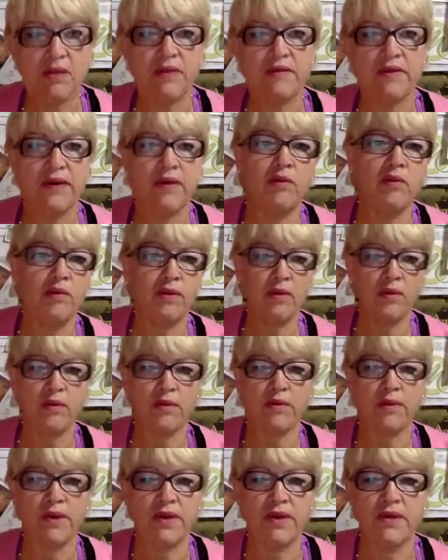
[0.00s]
of how we were
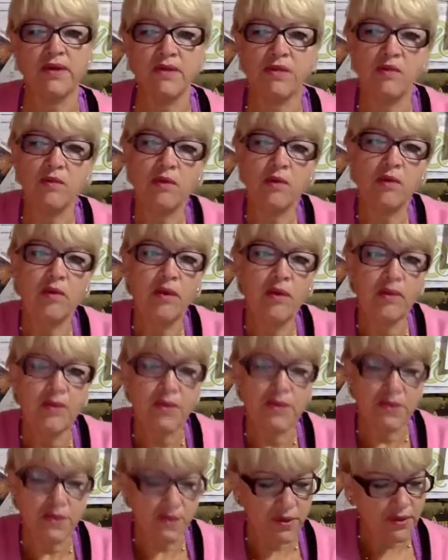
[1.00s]
raised and what we were
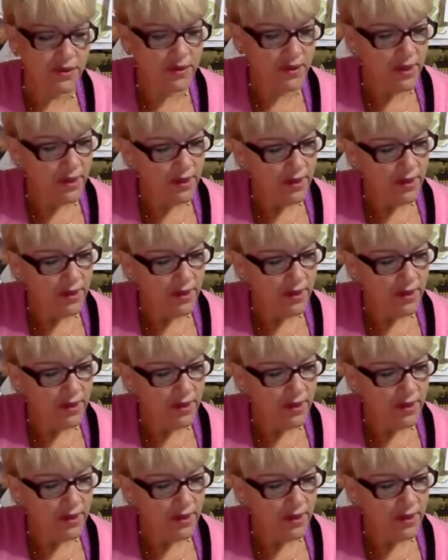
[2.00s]
taught.